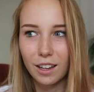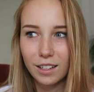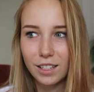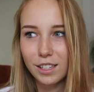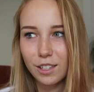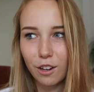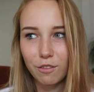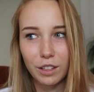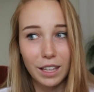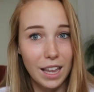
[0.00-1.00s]
I just
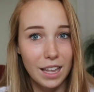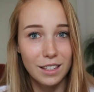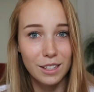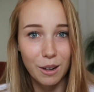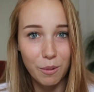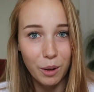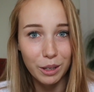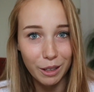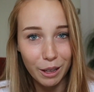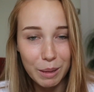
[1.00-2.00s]
don't feel like Eden's gonna want
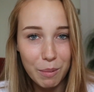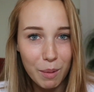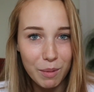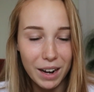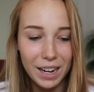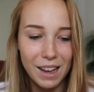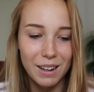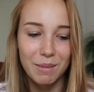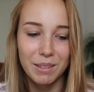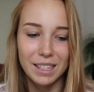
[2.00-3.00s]
a lollipop right now.
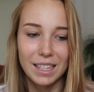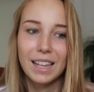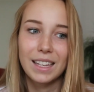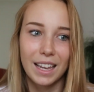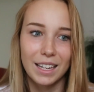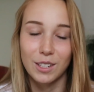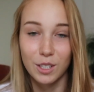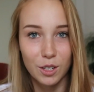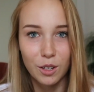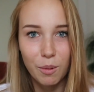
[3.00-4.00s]
And I'm just like, yeah, I
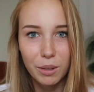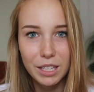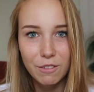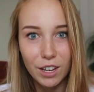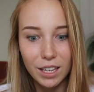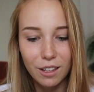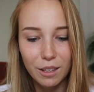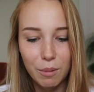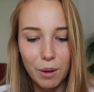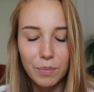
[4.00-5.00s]
do not want this fucking
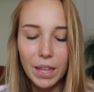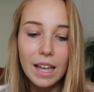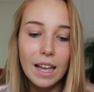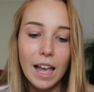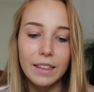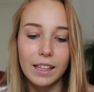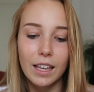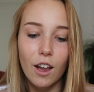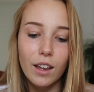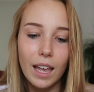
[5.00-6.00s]
lollipop. And they're
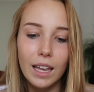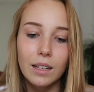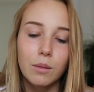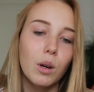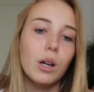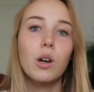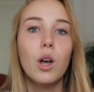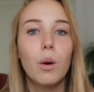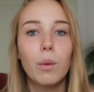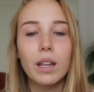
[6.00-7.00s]
like, okay, Eden, well,
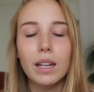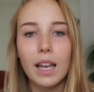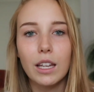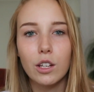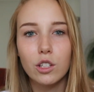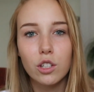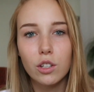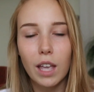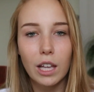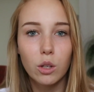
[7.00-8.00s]
we're gonna get you.
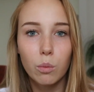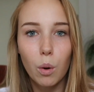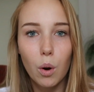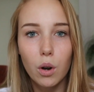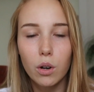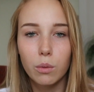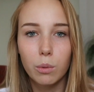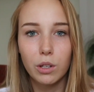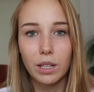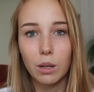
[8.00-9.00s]
Can you walk, or
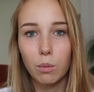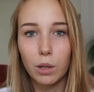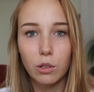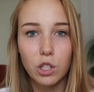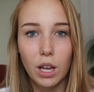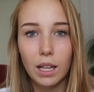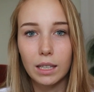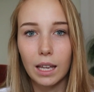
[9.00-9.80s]
will you need a wheelchair?